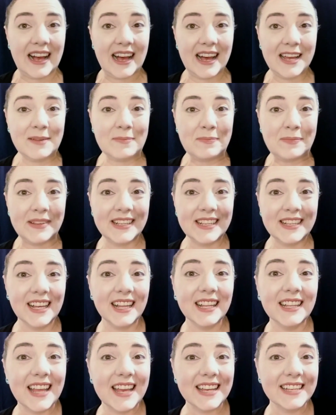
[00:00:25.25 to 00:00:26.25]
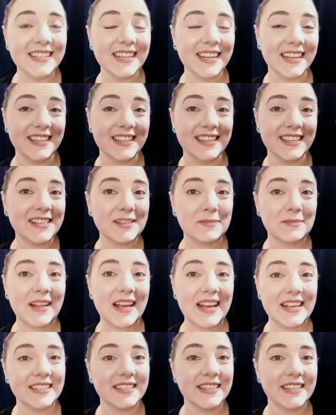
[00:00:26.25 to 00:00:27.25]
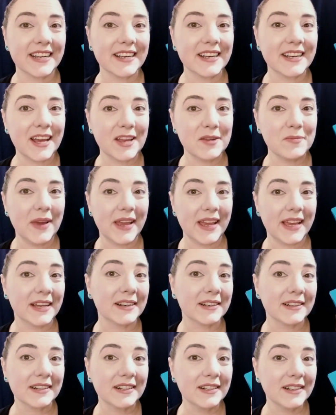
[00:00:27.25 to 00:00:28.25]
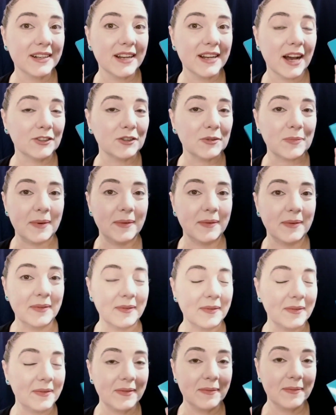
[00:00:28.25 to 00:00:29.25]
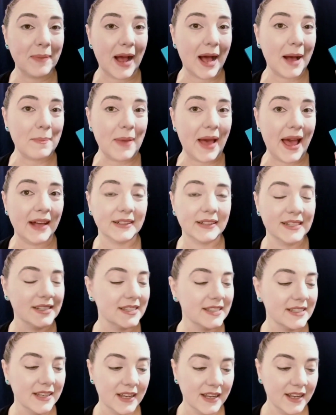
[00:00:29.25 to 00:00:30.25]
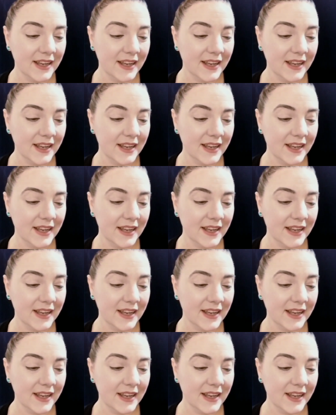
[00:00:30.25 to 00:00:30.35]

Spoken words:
I'm collecting these plastic 9-pan ColourPop palettes.